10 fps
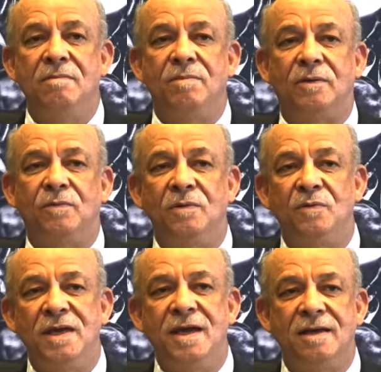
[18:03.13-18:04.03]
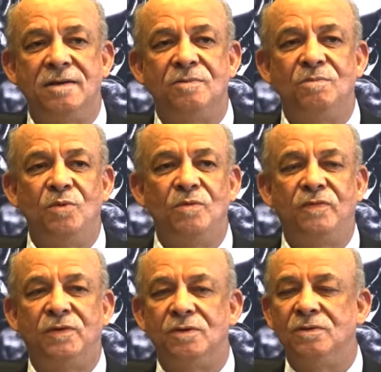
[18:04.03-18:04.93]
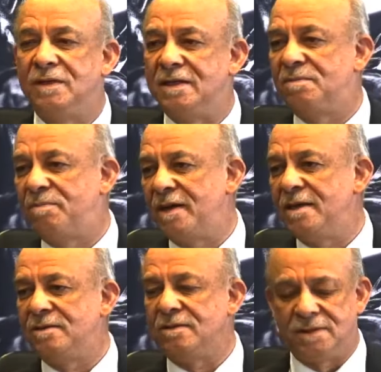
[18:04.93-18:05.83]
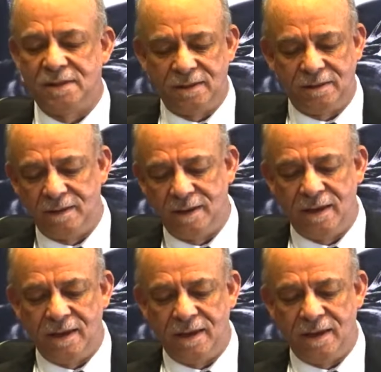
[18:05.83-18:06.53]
But when we had to move to this place, you see,